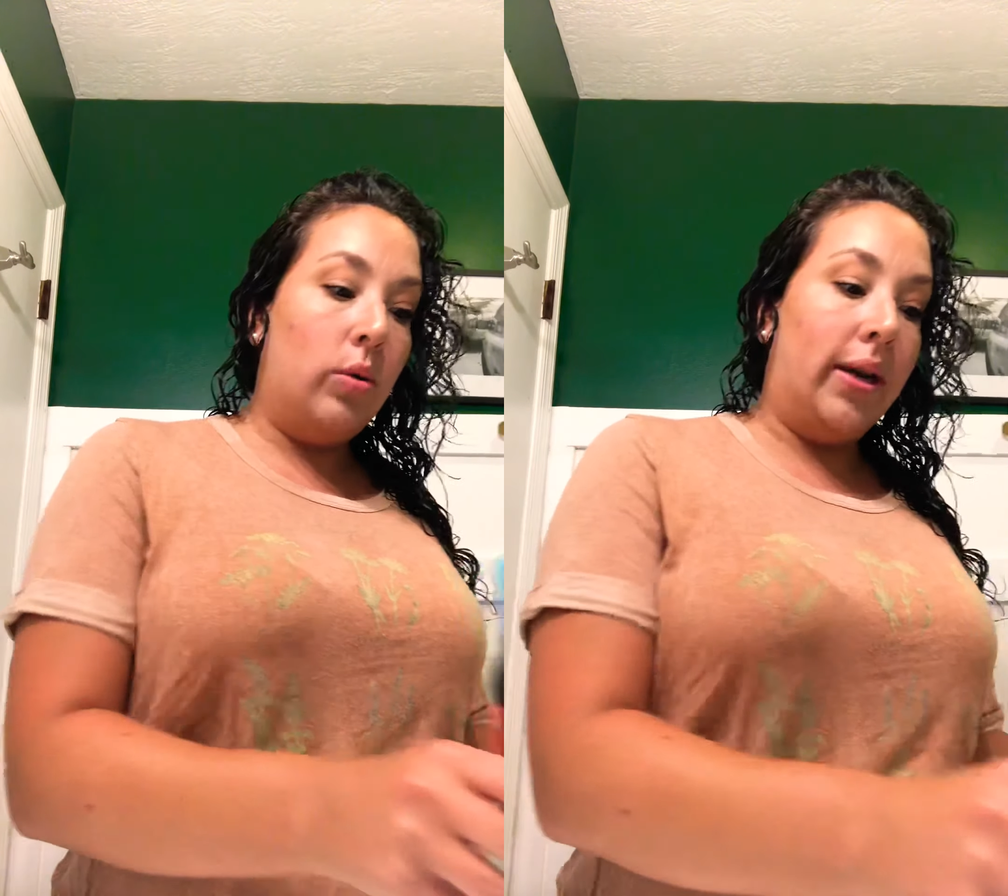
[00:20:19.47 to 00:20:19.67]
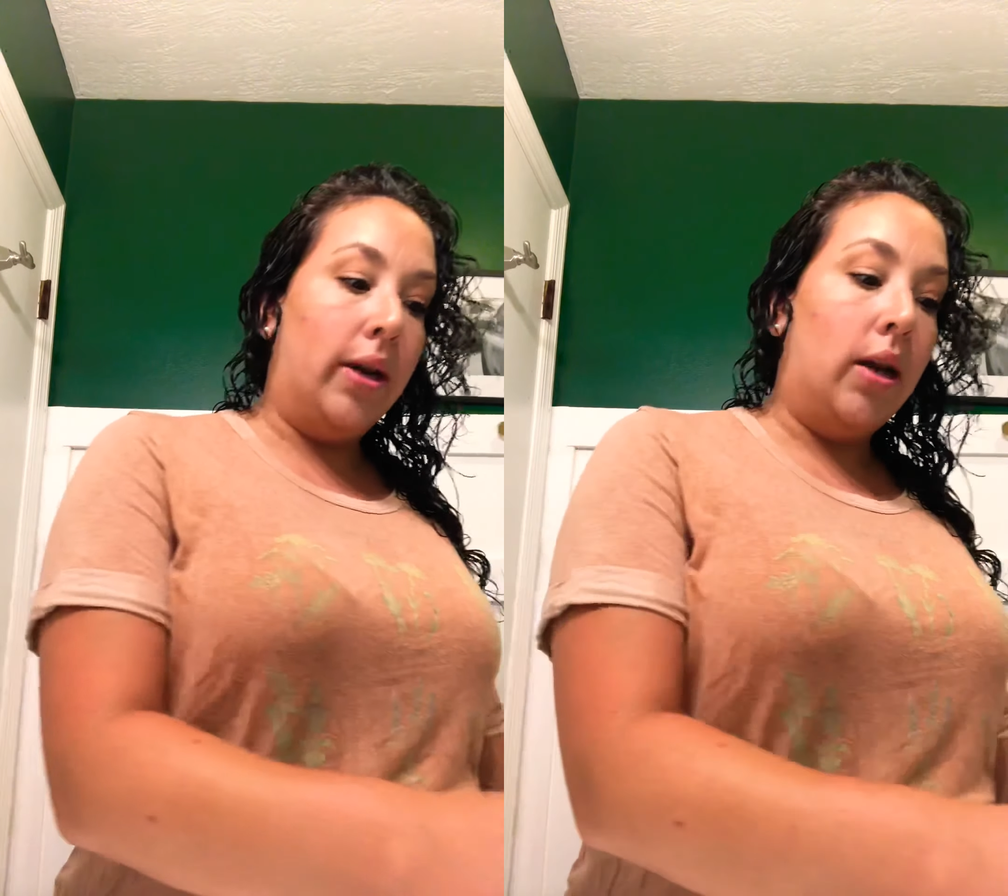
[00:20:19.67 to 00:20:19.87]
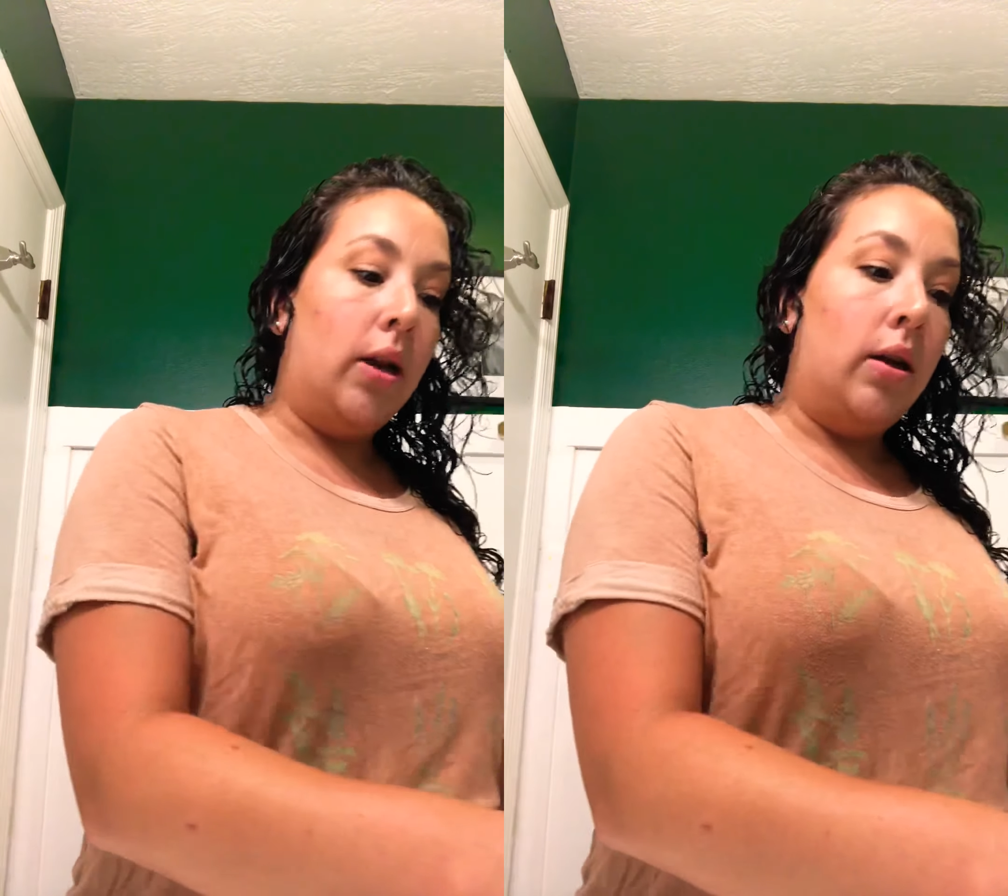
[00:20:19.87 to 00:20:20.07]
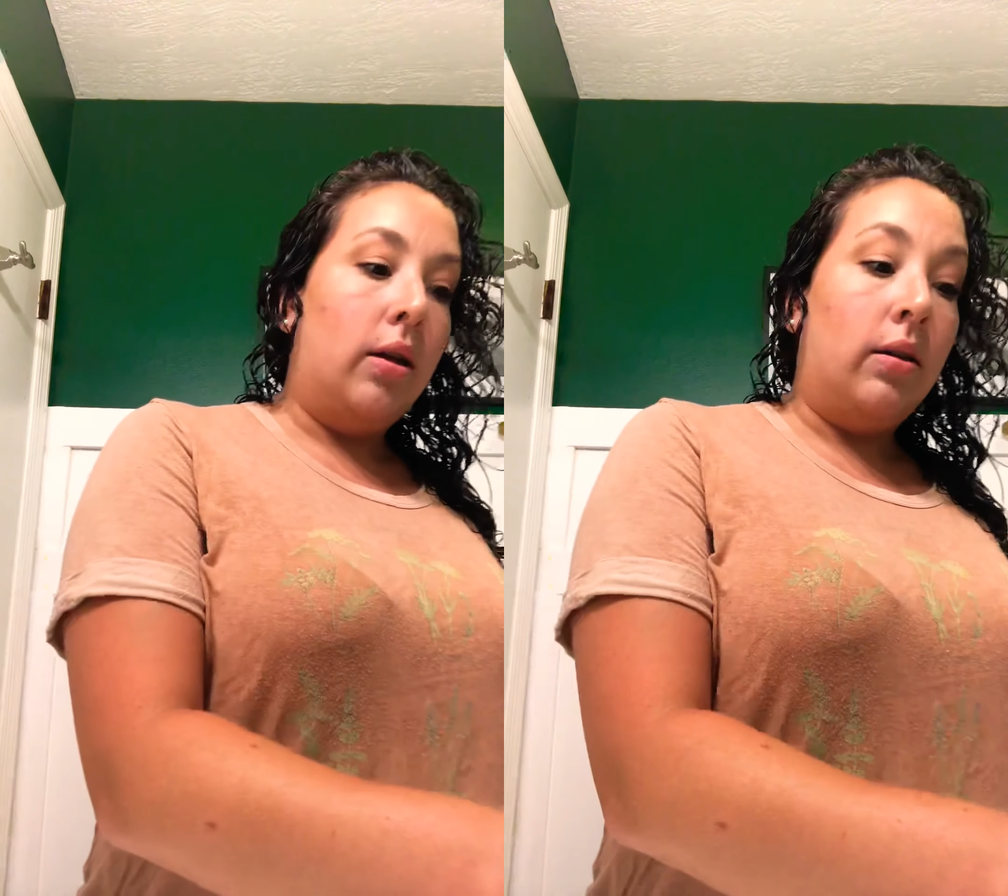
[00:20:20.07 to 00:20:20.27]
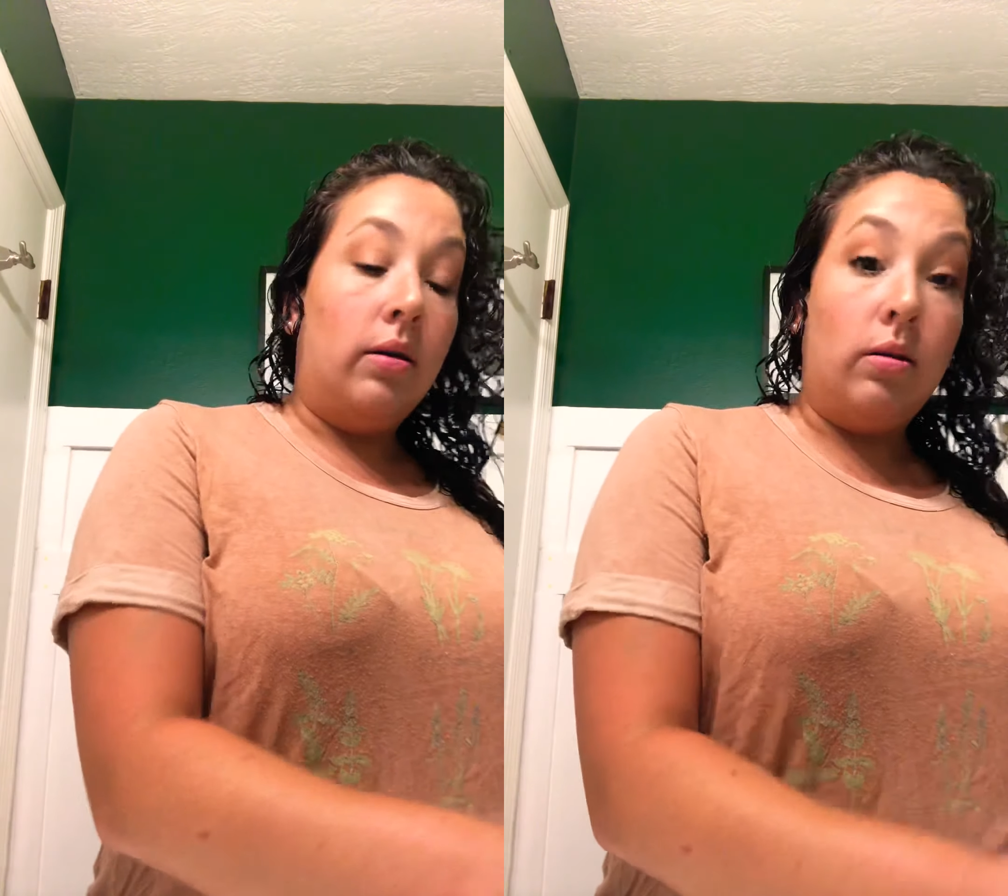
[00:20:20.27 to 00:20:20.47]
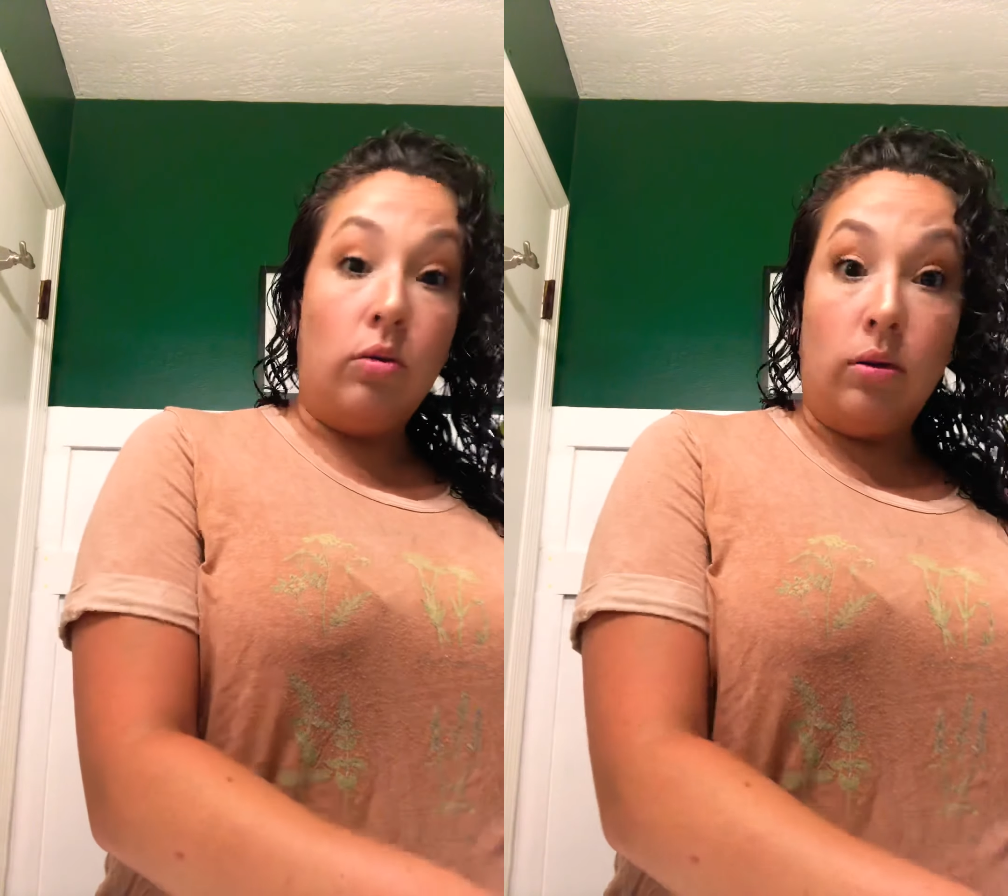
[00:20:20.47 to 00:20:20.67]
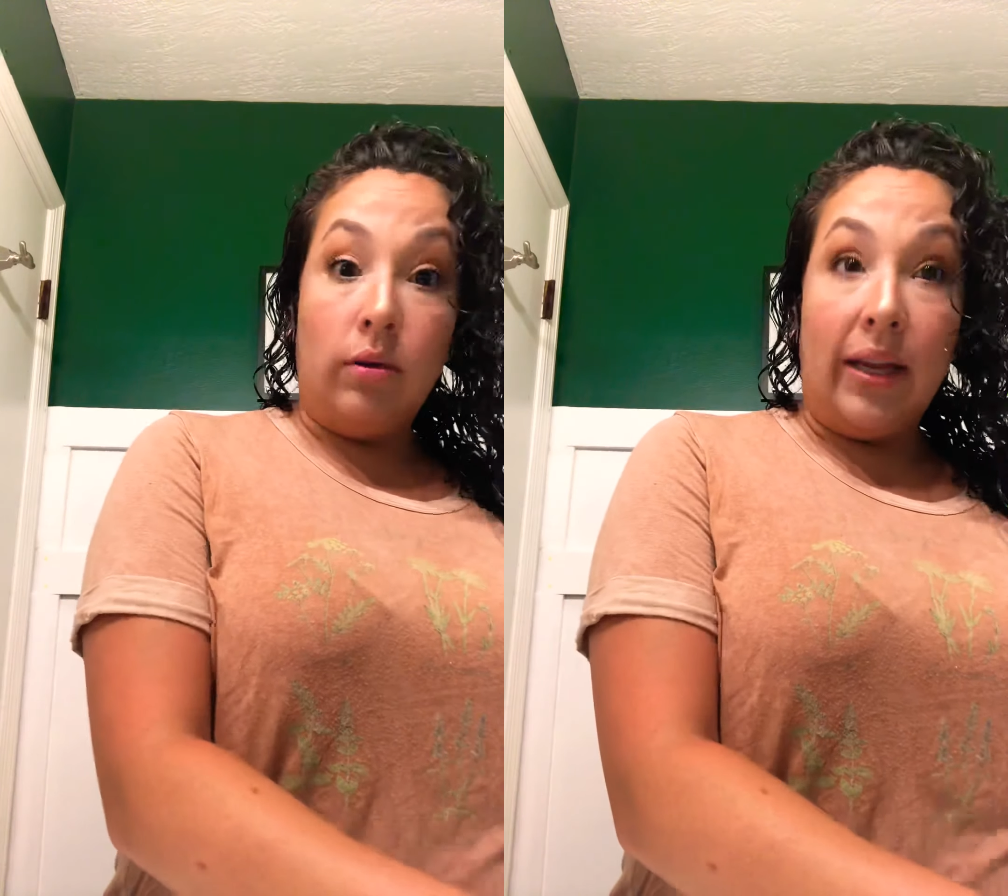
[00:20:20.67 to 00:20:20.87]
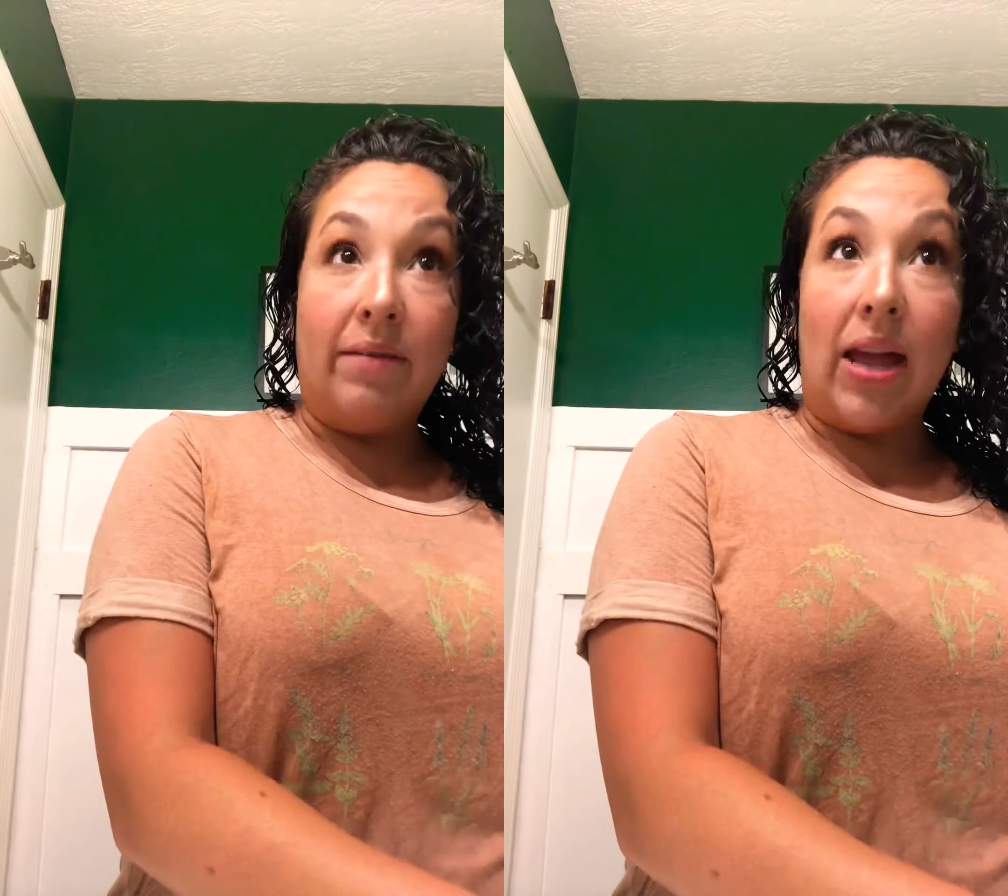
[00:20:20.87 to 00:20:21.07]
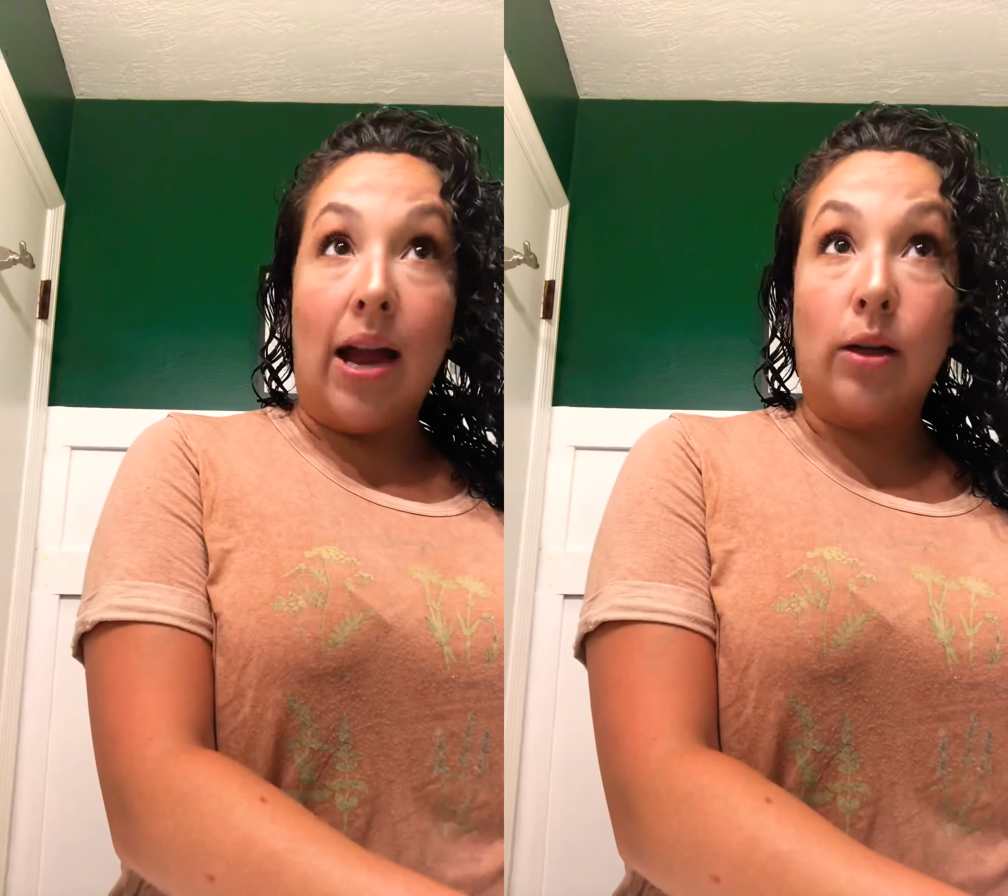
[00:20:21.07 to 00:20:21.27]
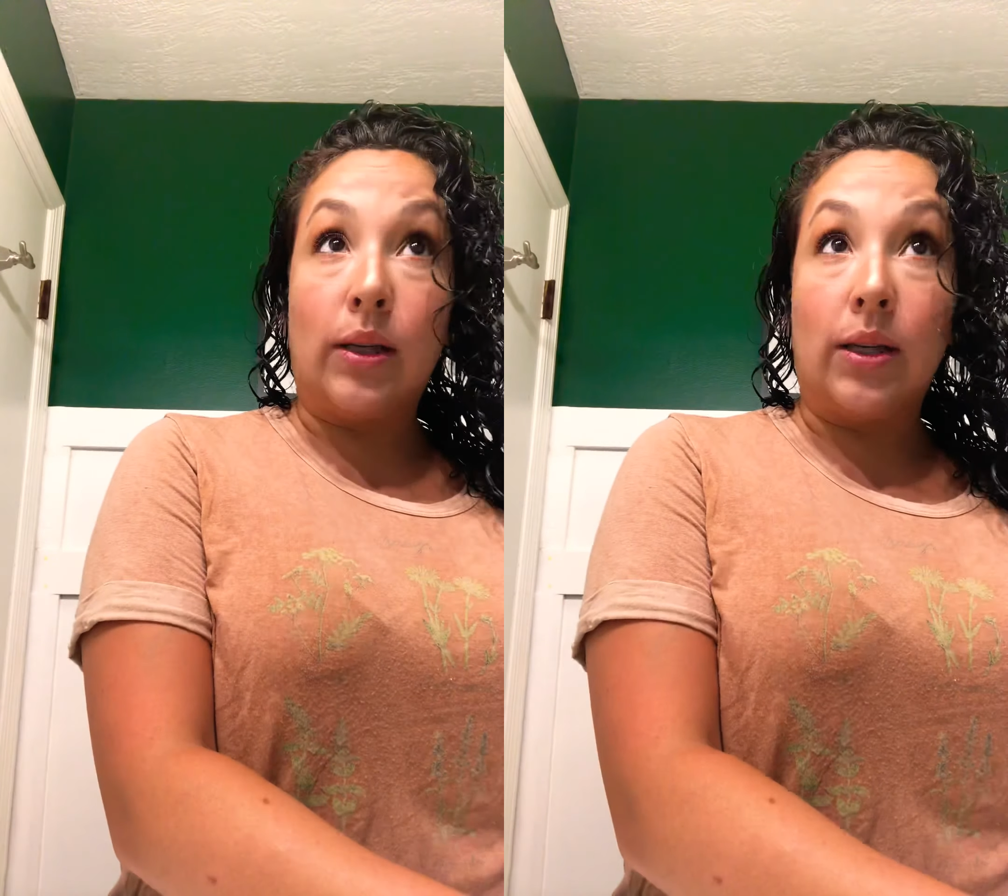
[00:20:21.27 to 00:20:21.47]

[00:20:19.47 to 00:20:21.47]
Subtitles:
and leave the house?